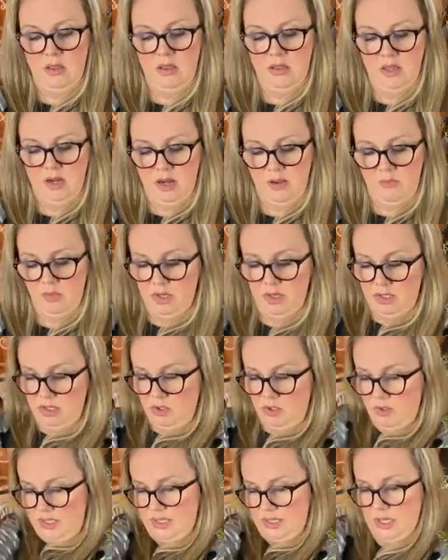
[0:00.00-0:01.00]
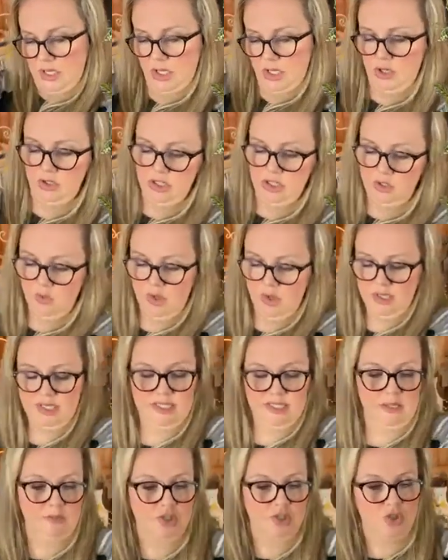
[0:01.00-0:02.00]
and then I'm going to twist it. You just want
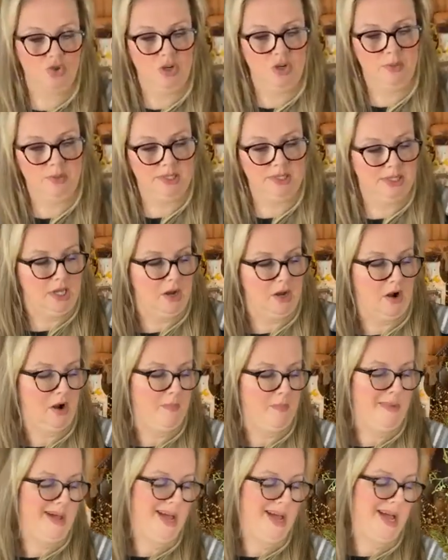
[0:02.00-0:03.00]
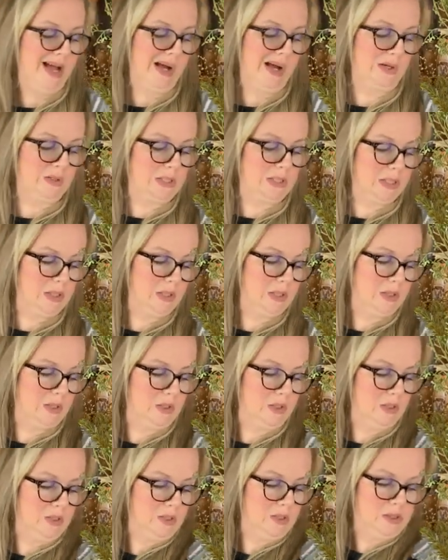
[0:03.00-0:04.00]
some strips that are about
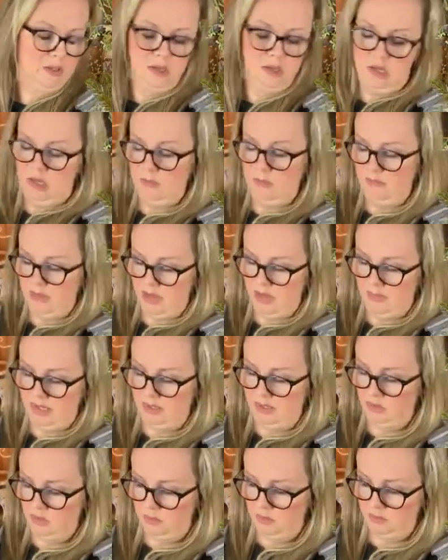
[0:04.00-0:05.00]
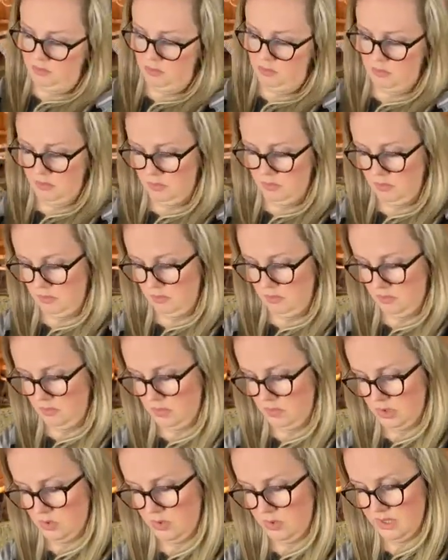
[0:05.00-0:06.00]
maybe,
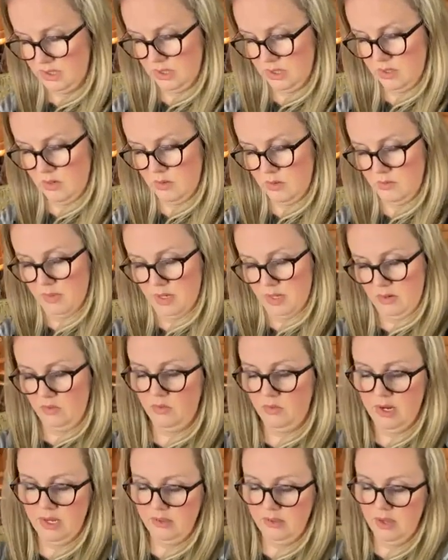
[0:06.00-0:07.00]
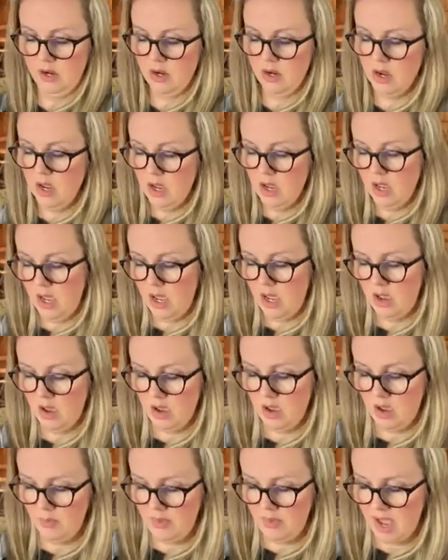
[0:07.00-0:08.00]
we're twisted on my ring there,
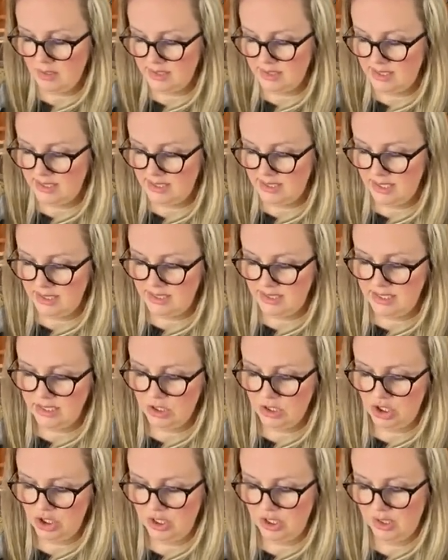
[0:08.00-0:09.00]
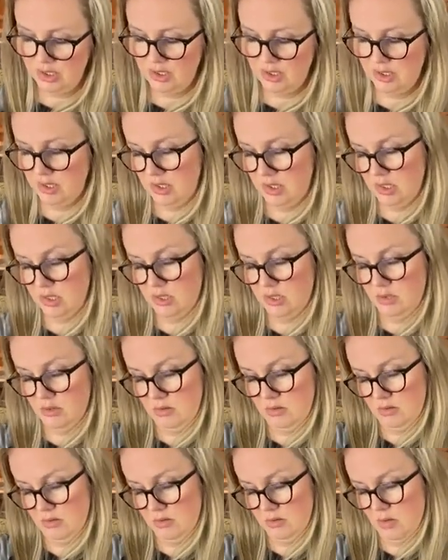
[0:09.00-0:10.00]
about 6 inches
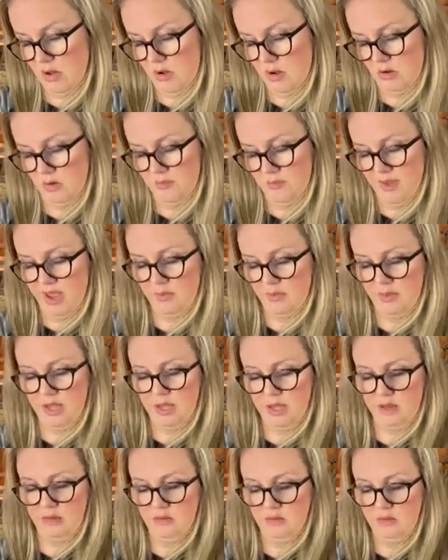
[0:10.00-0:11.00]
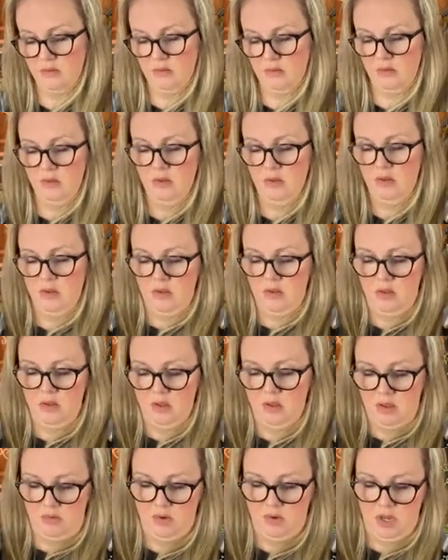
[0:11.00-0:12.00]
long, maybe.
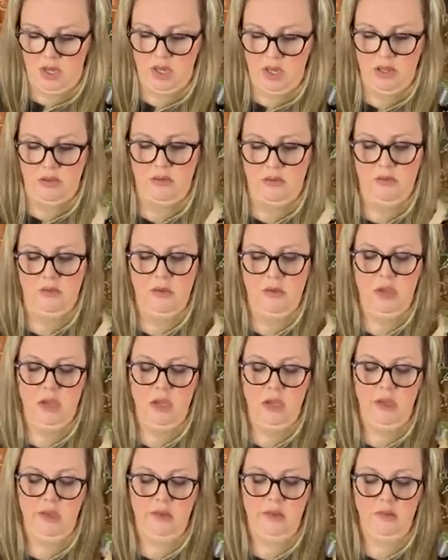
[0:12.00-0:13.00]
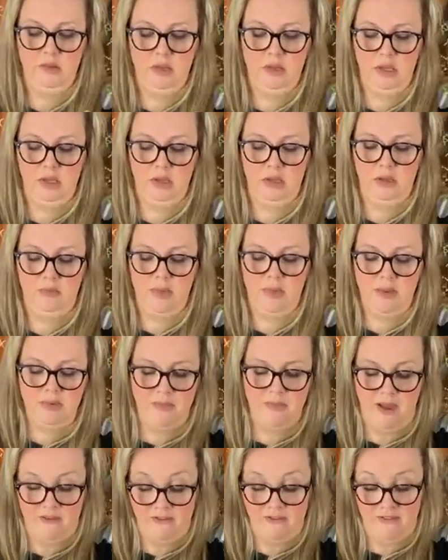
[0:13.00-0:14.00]
Okay, yeah,
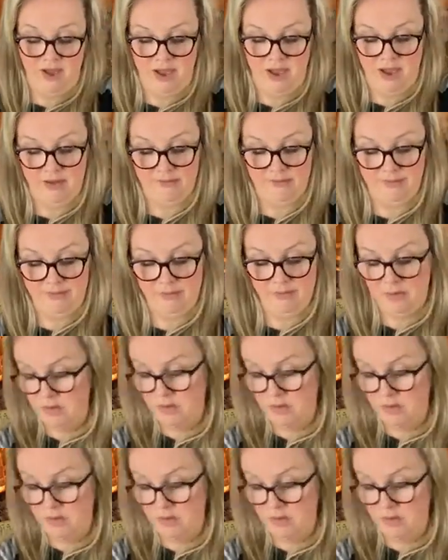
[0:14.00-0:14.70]
maybe about 5,